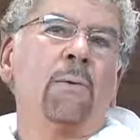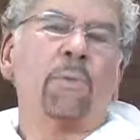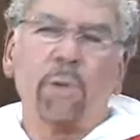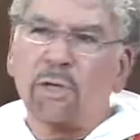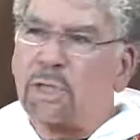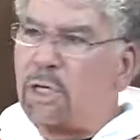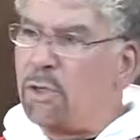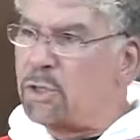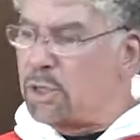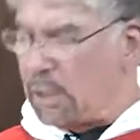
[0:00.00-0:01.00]
with
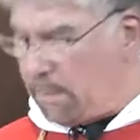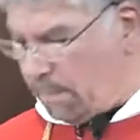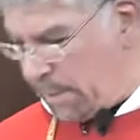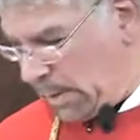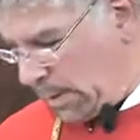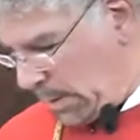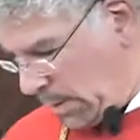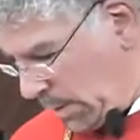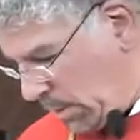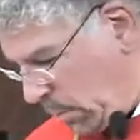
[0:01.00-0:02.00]
persecution,
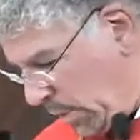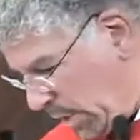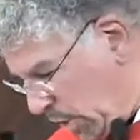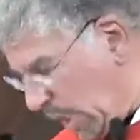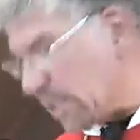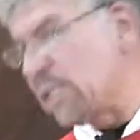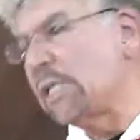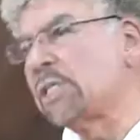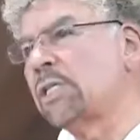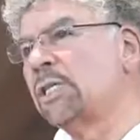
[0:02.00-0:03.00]
with
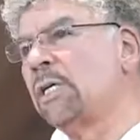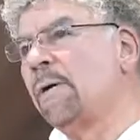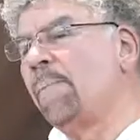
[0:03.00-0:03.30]
injustice,